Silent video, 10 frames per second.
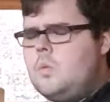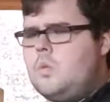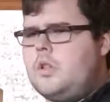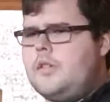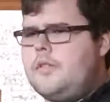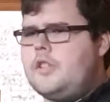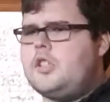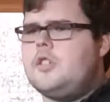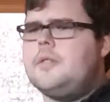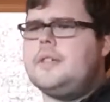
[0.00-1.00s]
One of the
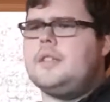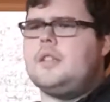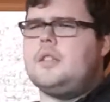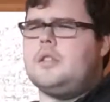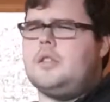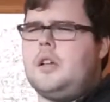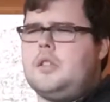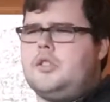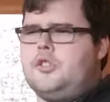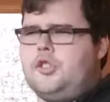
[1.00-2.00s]
stories that
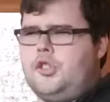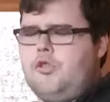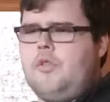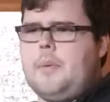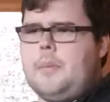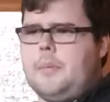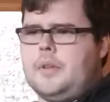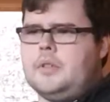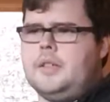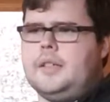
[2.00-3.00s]
I do
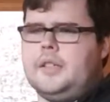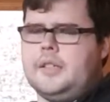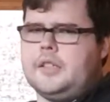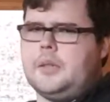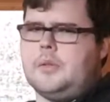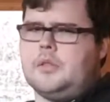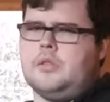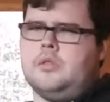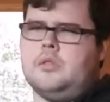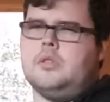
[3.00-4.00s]
remember listening to on
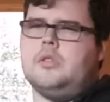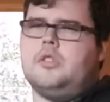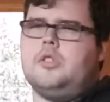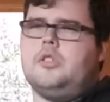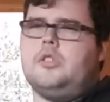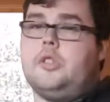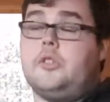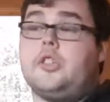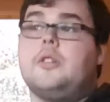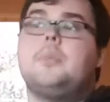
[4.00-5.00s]

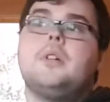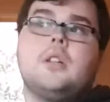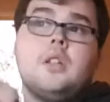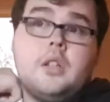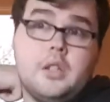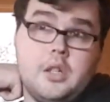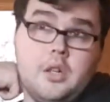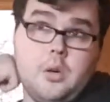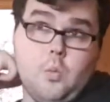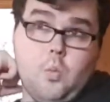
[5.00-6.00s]
YouTube
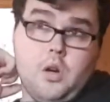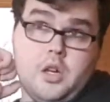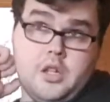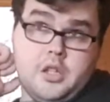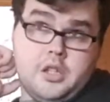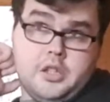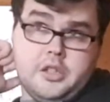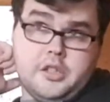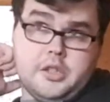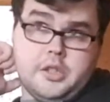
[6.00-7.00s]

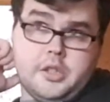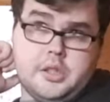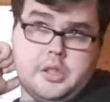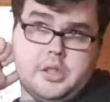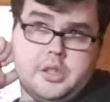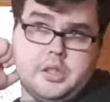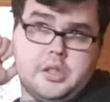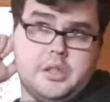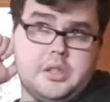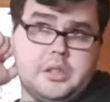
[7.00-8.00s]
was,
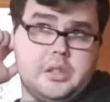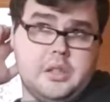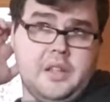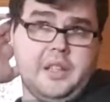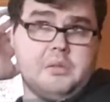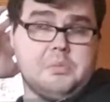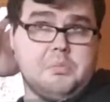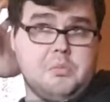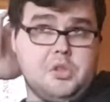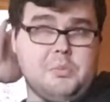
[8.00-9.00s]
I think
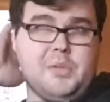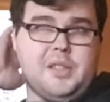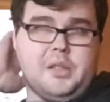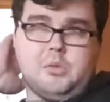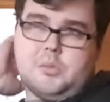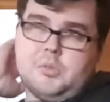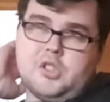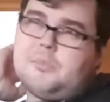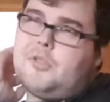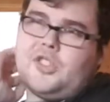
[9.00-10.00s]
this was
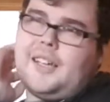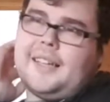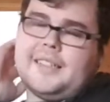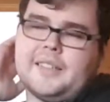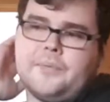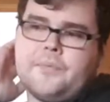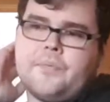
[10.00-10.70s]
much later,